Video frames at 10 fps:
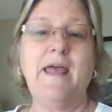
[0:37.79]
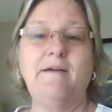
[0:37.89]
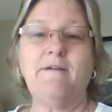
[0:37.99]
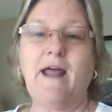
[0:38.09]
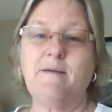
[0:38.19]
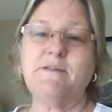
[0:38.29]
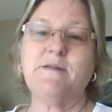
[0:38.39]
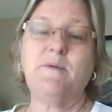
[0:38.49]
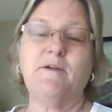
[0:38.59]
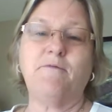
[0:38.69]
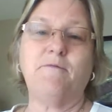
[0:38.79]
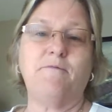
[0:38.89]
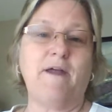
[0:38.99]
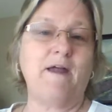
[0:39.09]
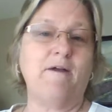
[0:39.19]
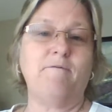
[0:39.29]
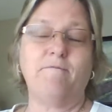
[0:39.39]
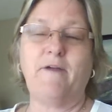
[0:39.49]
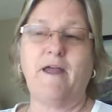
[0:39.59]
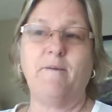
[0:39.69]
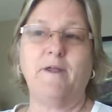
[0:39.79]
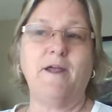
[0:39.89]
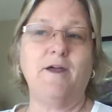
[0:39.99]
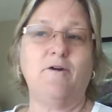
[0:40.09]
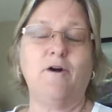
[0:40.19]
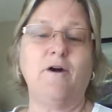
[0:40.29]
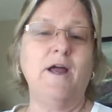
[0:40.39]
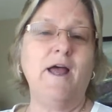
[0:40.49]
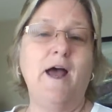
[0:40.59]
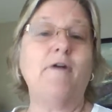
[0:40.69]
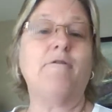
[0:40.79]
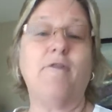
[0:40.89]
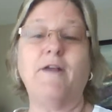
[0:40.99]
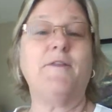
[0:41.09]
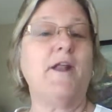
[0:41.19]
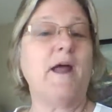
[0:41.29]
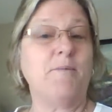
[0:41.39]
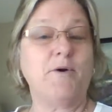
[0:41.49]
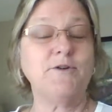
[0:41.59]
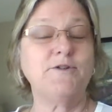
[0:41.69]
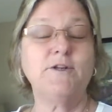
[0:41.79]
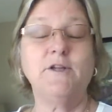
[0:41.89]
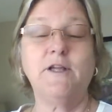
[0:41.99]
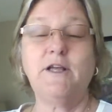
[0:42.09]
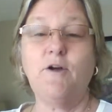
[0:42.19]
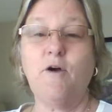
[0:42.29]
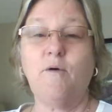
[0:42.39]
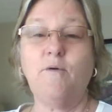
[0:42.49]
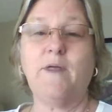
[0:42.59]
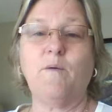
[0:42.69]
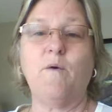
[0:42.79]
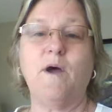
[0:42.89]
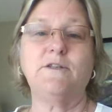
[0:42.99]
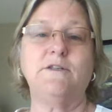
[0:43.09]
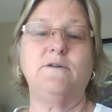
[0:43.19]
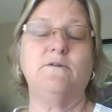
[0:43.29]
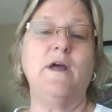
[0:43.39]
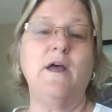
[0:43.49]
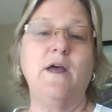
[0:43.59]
If it happens to be a fa- family or a friend that I personally know that want to